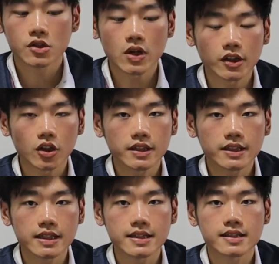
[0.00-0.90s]
So I
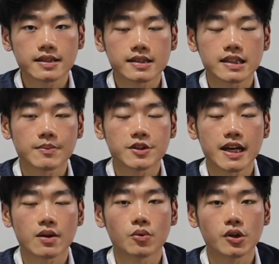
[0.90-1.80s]
thought this
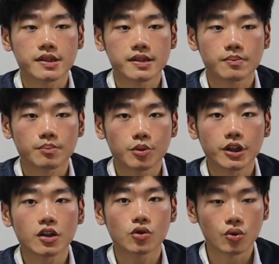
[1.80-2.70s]
subject was
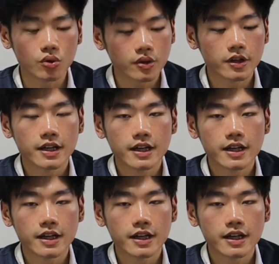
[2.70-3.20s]
pretty cool